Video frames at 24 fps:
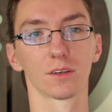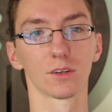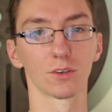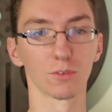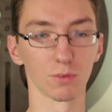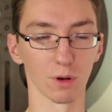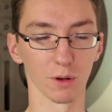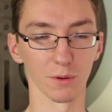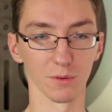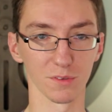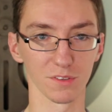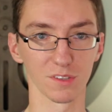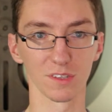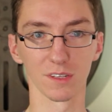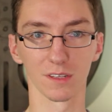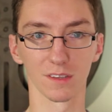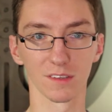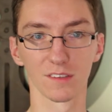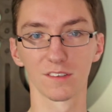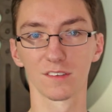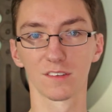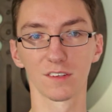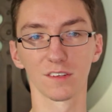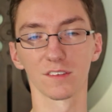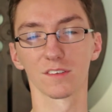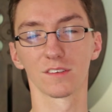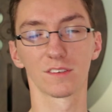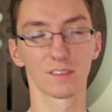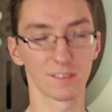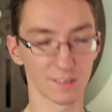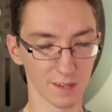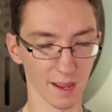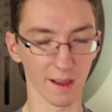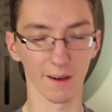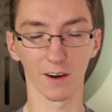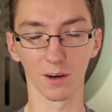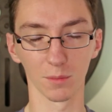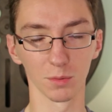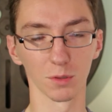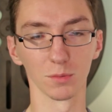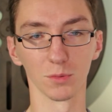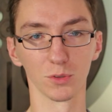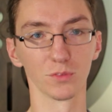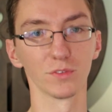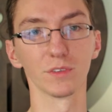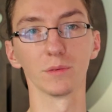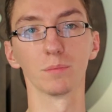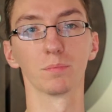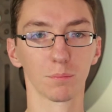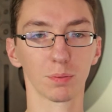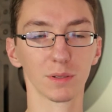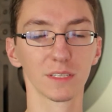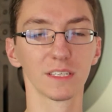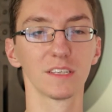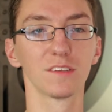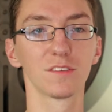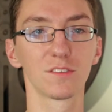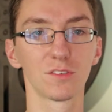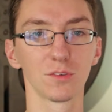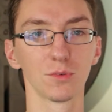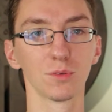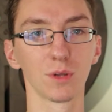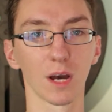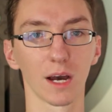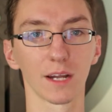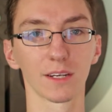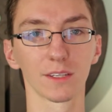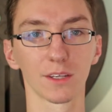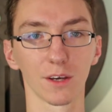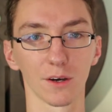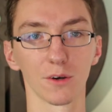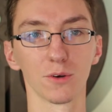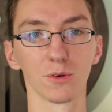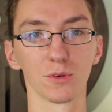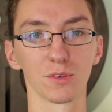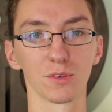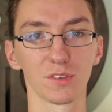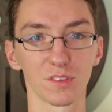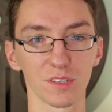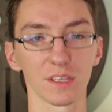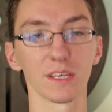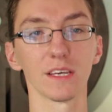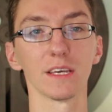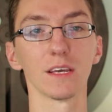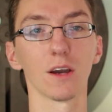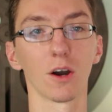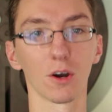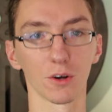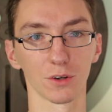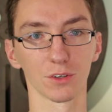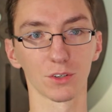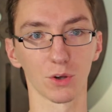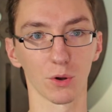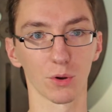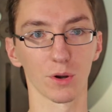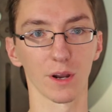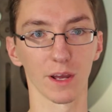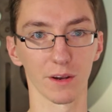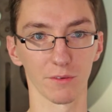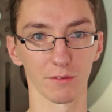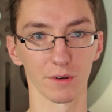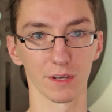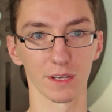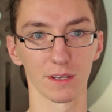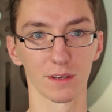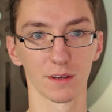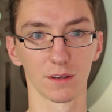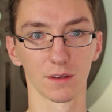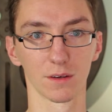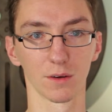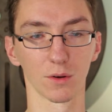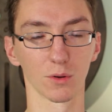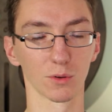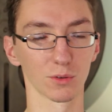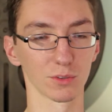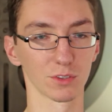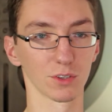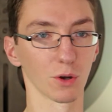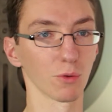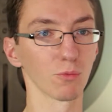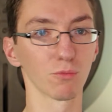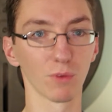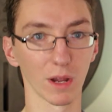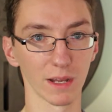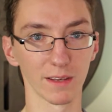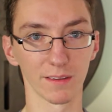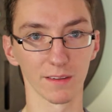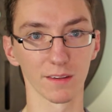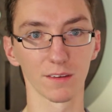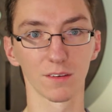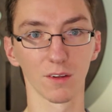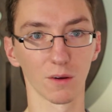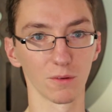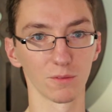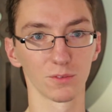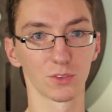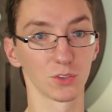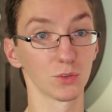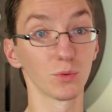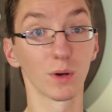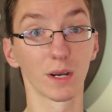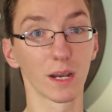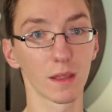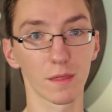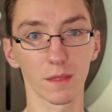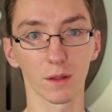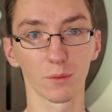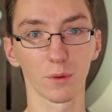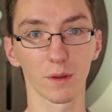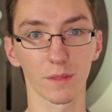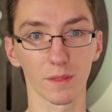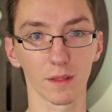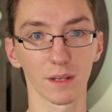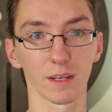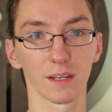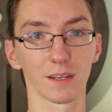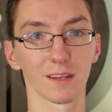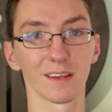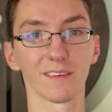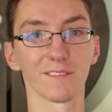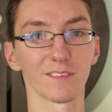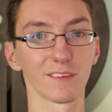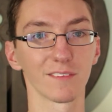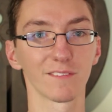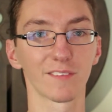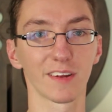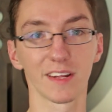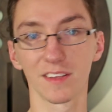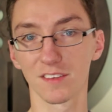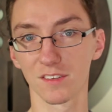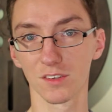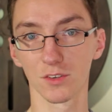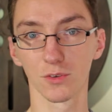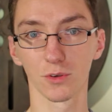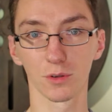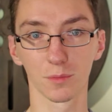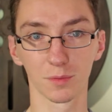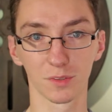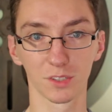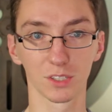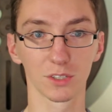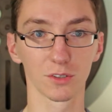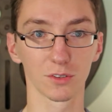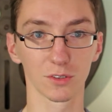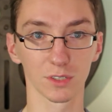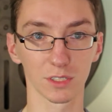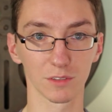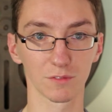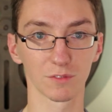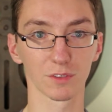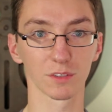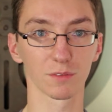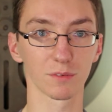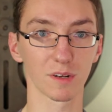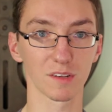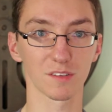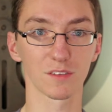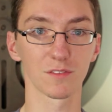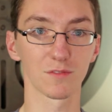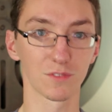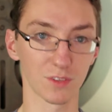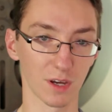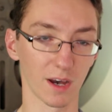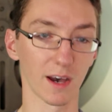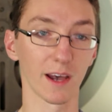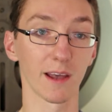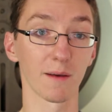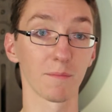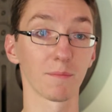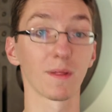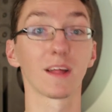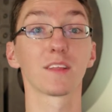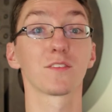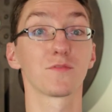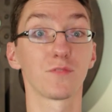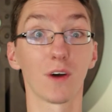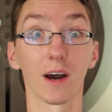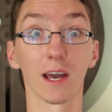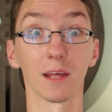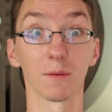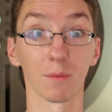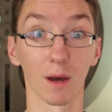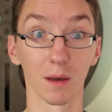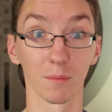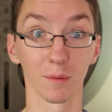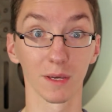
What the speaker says: gross. It's just terrible movie. Please do not go see Hardcore Henry. Or don't rent it, don't do anything with it. If it fades into obscurity for the rest of time, that's fine by